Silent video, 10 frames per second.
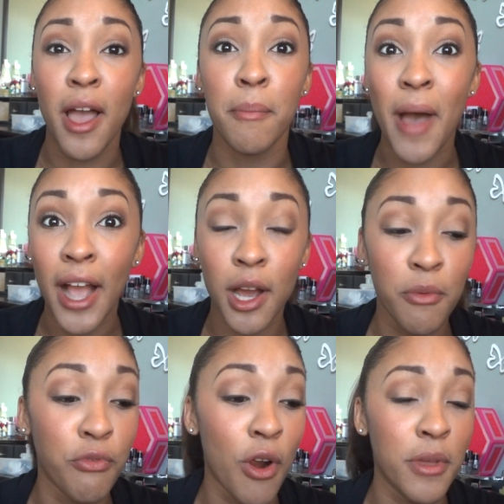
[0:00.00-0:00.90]
a backup
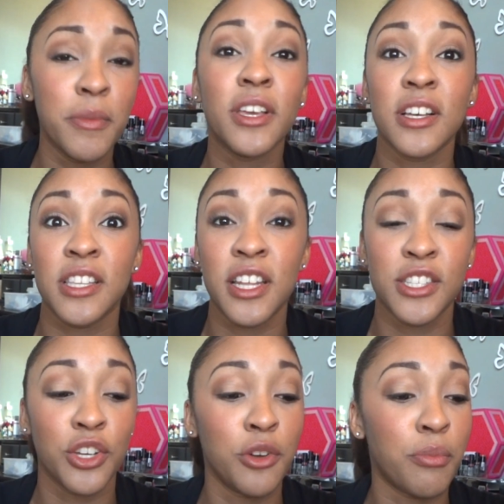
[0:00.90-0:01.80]
for me because it
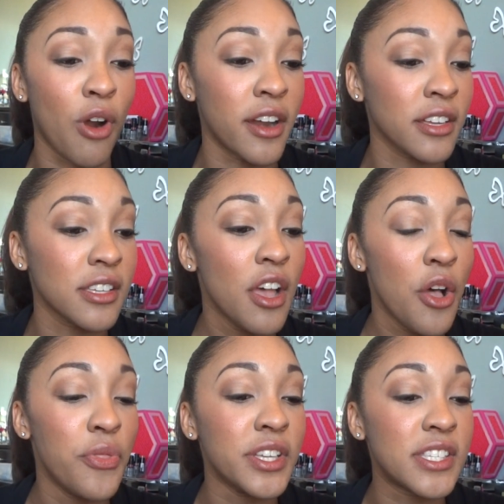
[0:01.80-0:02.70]
is a good product.
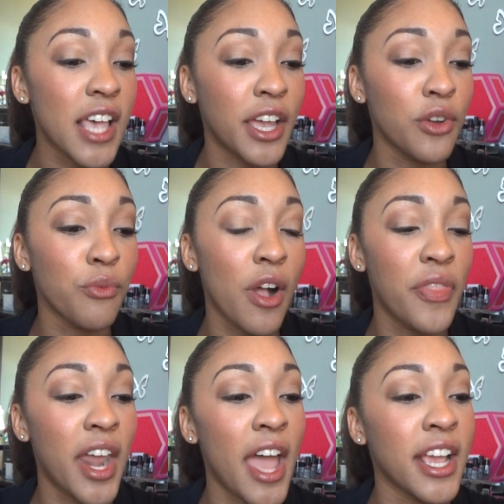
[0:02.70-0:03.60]
The second one
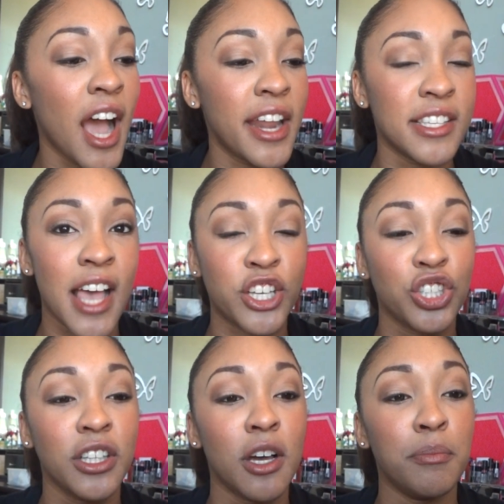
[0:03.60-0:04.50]
that I got is
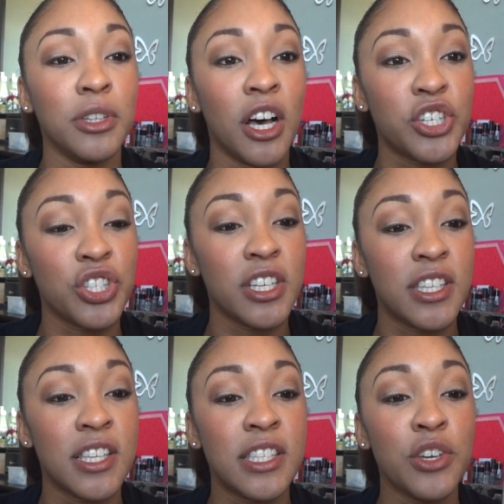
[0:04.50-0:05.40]
actually a blush. This
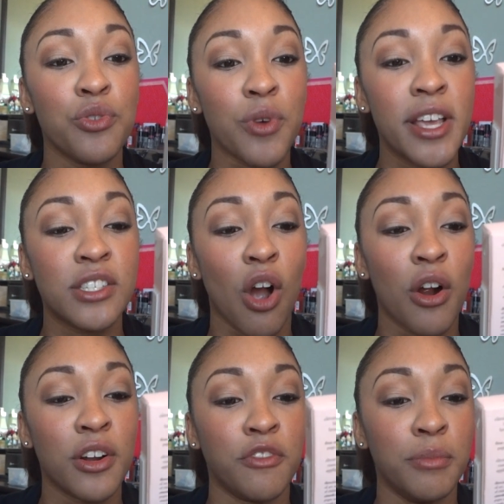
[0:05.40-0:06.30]
is the Grace
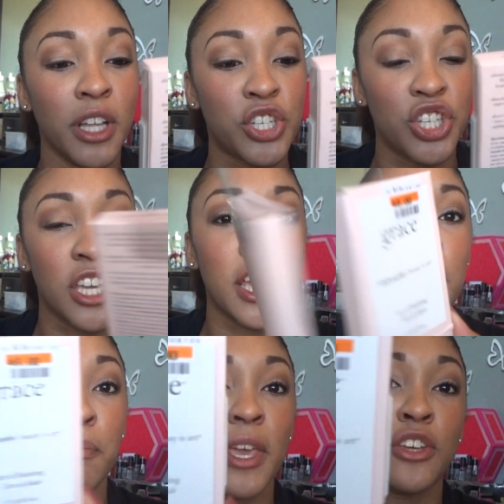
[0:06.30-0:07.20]
Art of Blushing
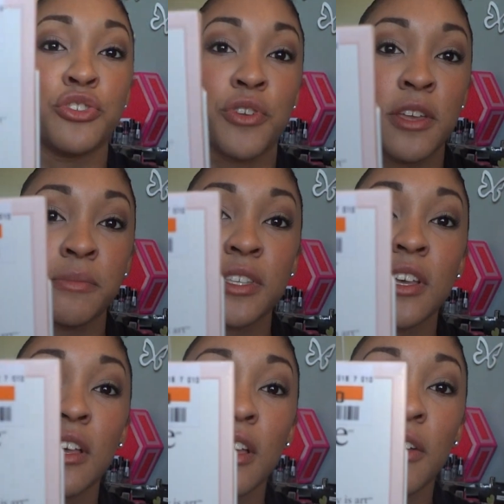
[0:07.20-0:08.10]
in Pink Dreams.
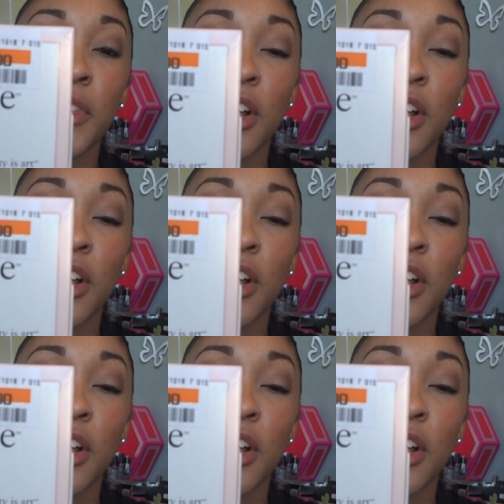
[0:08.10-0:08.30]
The